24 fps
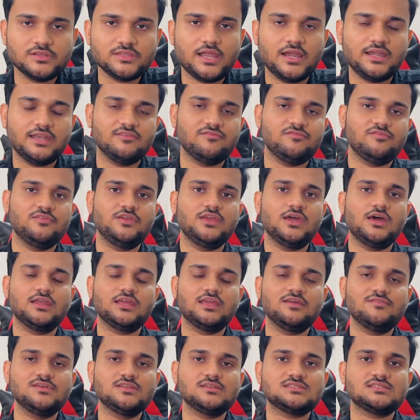that if we are
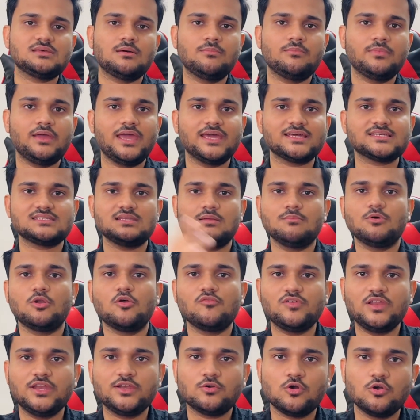given some X number
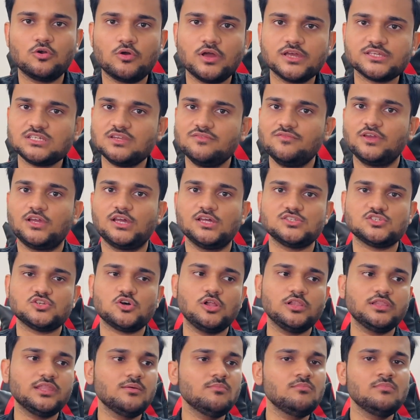of lead code questions, we can
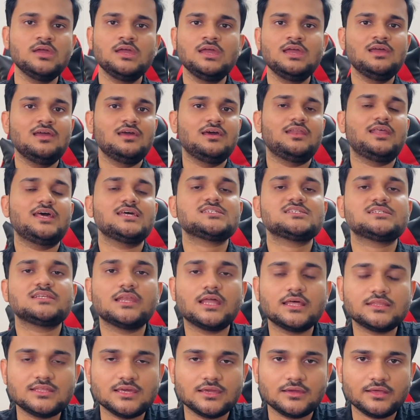solve them, rest
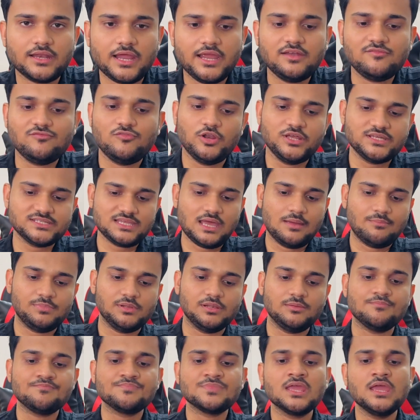nothing, right? For example,
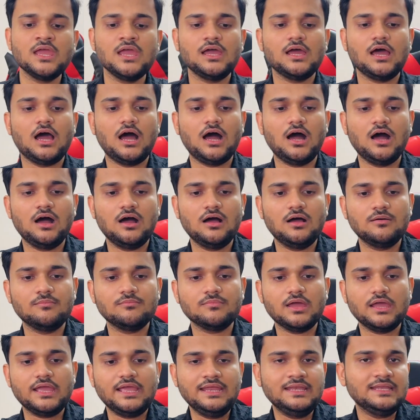
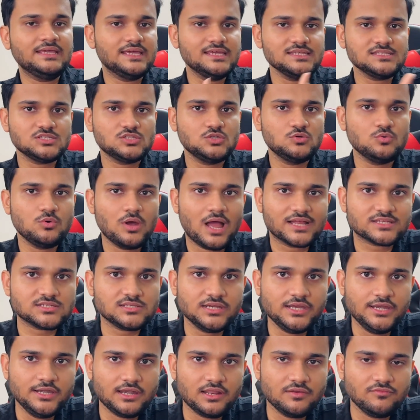in case you
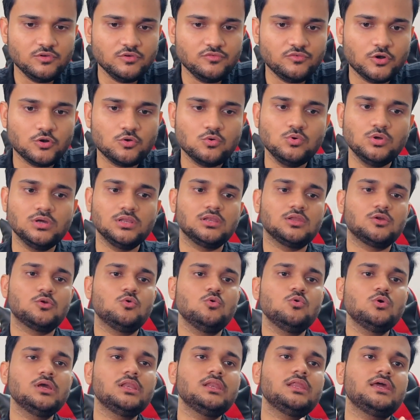actually interview for Google,
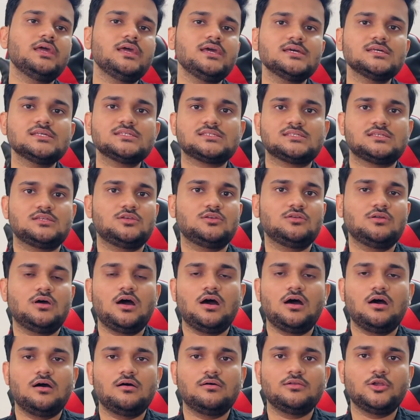Google is
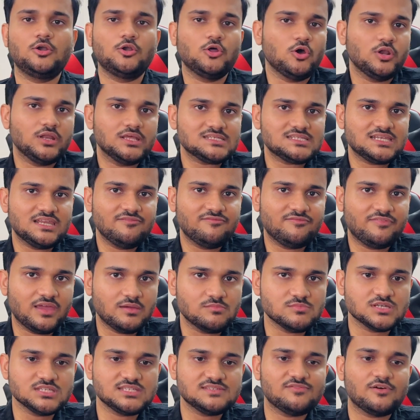notoriously
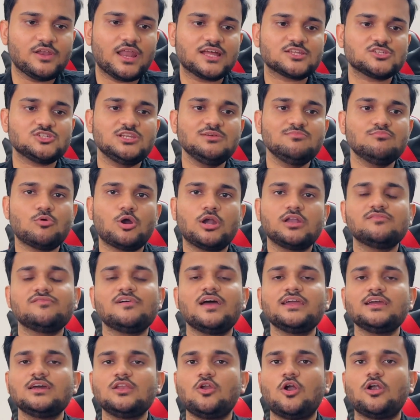famous for actually
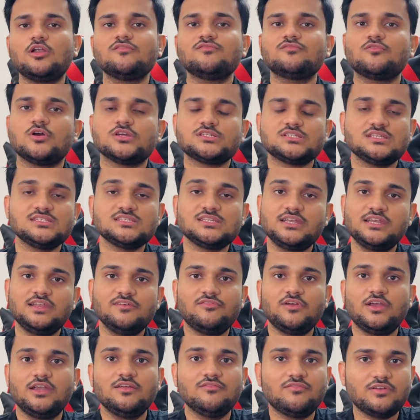modifying a lot of questions in
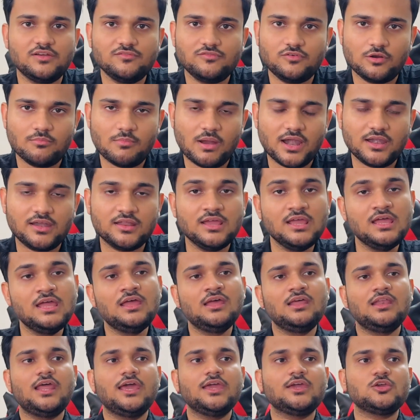different format.
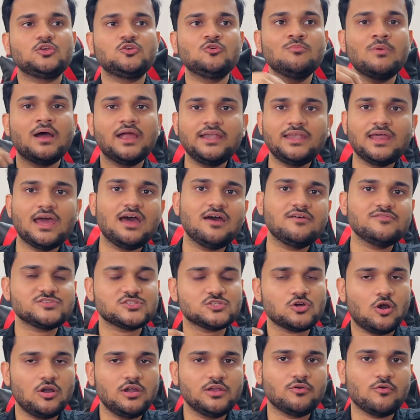Like, you might have
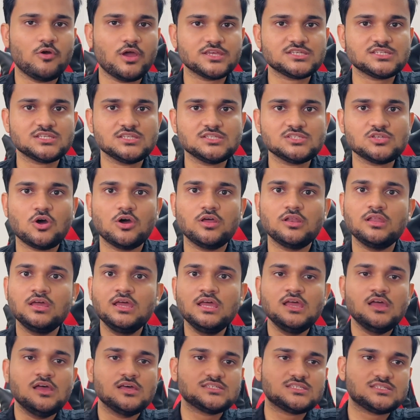solved questions
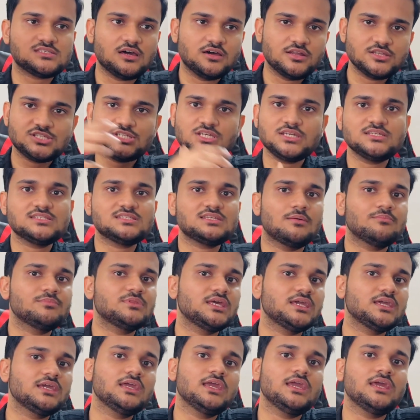on searching
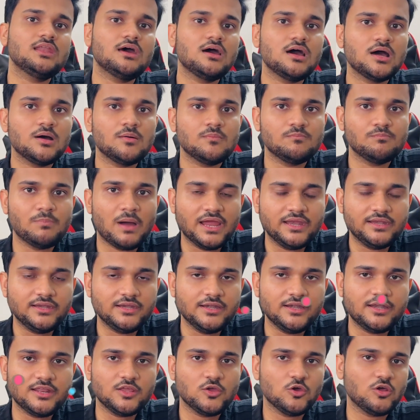something in a
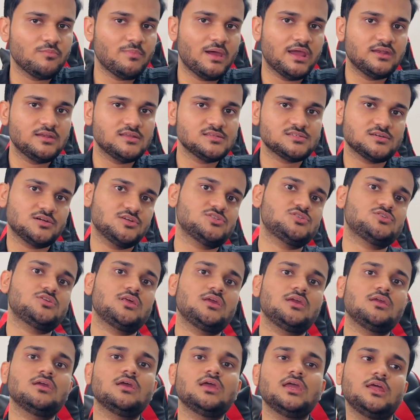binary tree or binary search
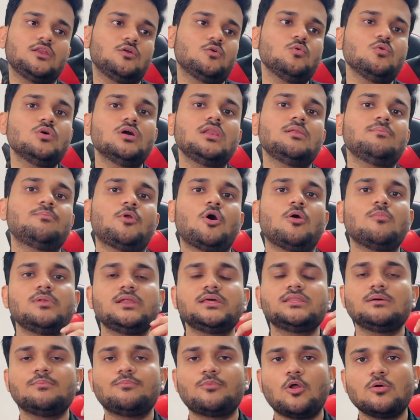tree. In Google, probably
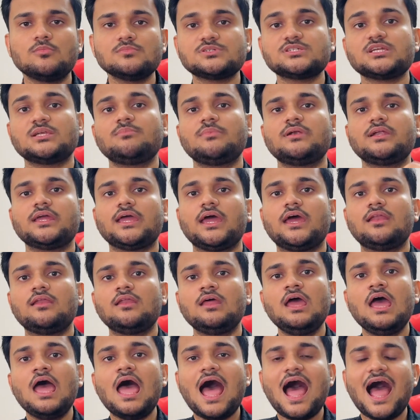the problem statement can
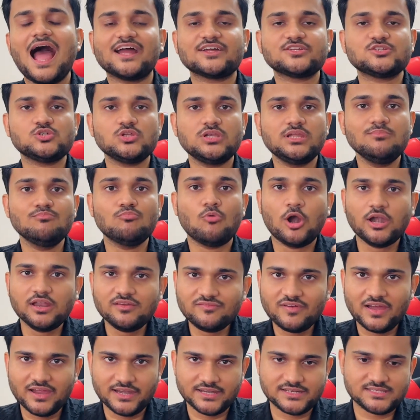actually
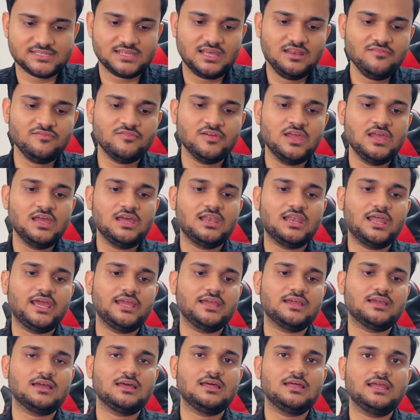modify itself.
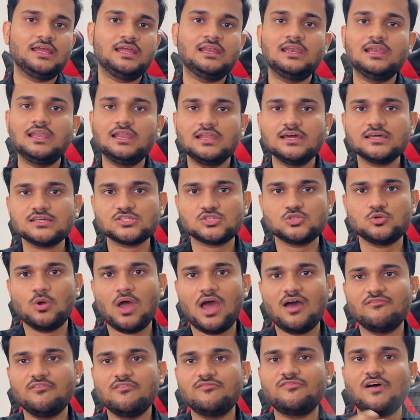Like in Linux, you
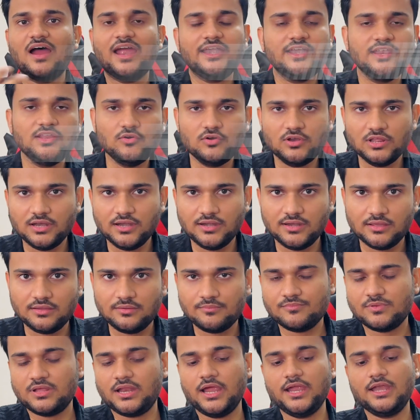have a find utility,
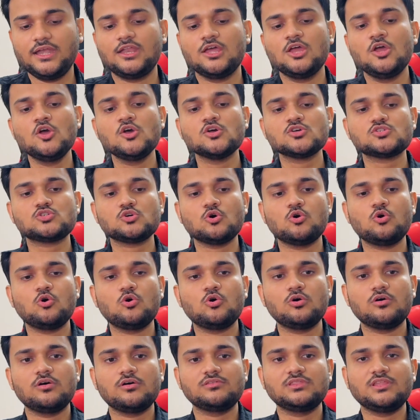right?
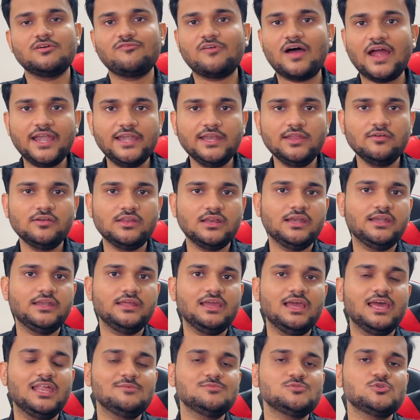So the find utility
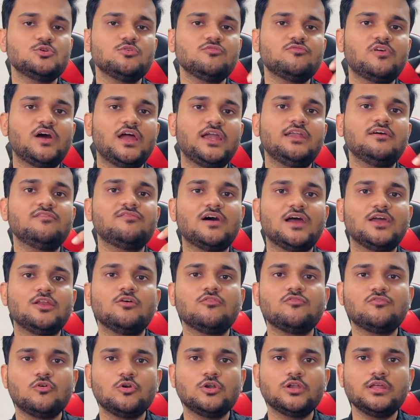helps you to find a file or
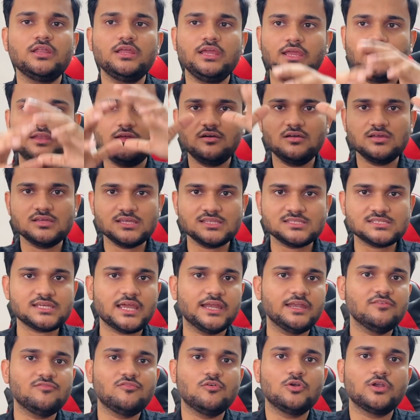folder
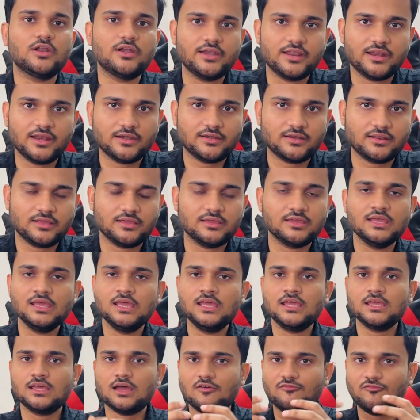inside a folder directory.
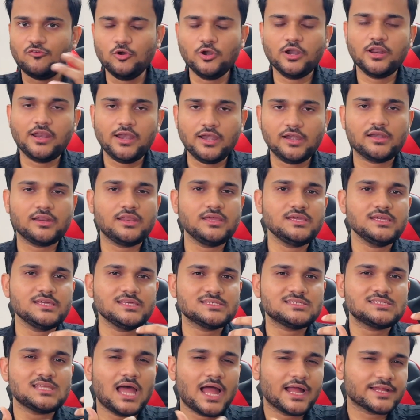A folder directory
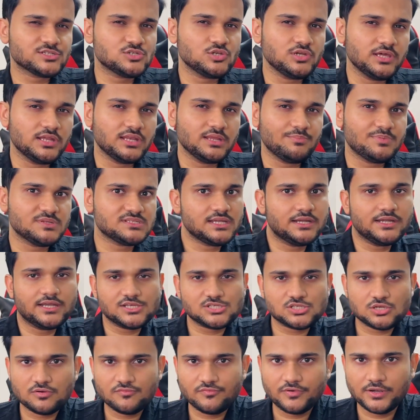is actually a
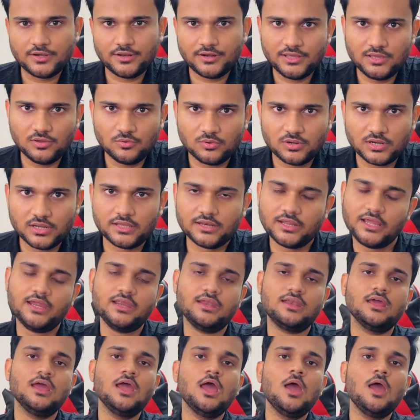representation of a tree only, right?